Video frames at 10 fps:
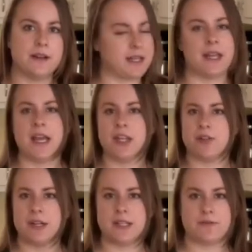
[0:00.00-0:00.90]
So I
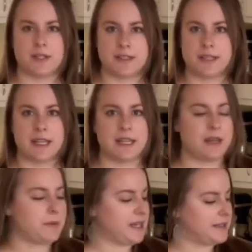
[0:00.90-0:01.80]
drained and rinsed the
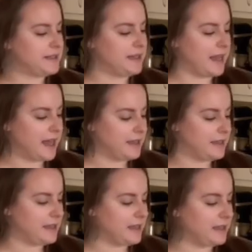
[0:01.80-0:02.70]
kidney beans, then added
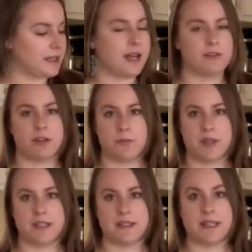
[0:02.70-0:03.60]
the cut green
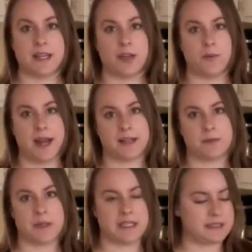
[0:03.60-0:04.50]
beans and yellow wax
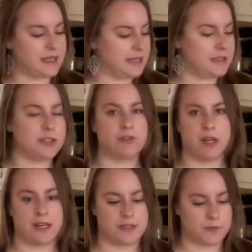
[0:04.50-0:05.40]
beans in to
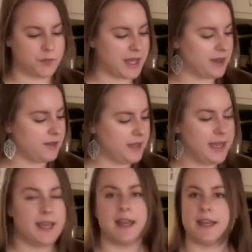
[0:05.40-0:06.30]
drain as well.
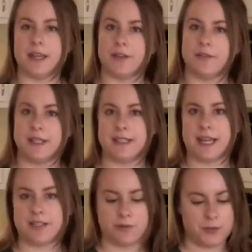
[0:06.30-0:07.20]
And now they're ready to
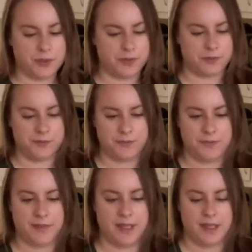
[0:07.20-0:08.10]
add to our bowl.
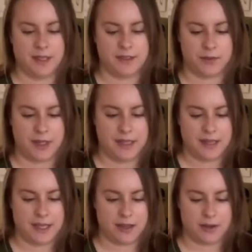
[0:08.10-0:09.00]
So in
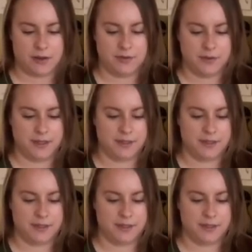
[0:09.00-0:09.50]
they go.